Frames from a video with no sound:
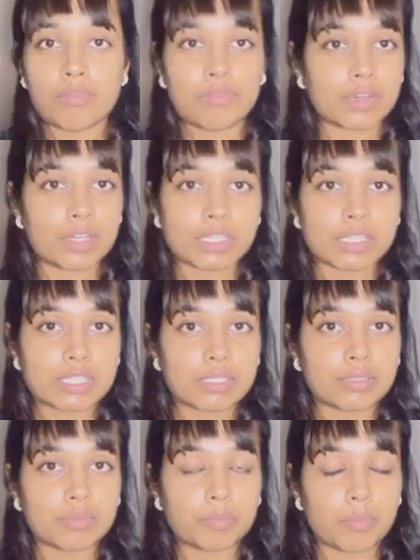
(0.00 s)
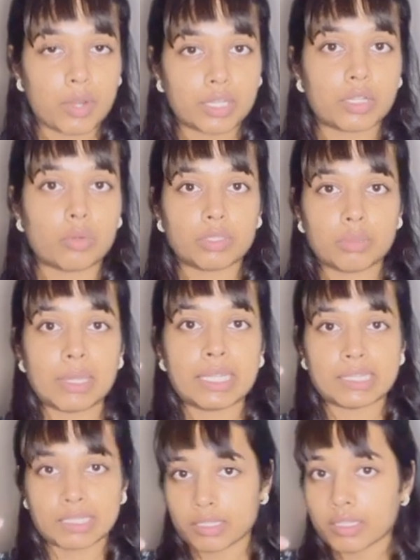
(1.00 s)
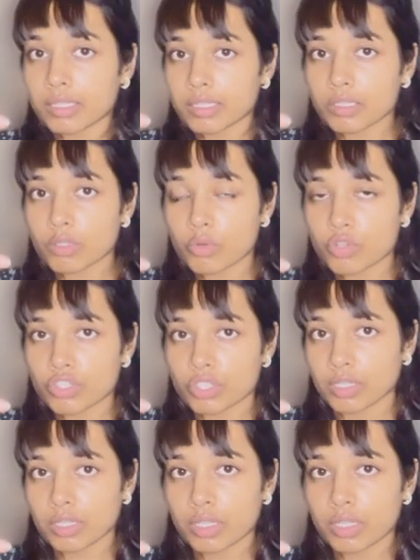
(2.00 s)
first point out the materiality in the question,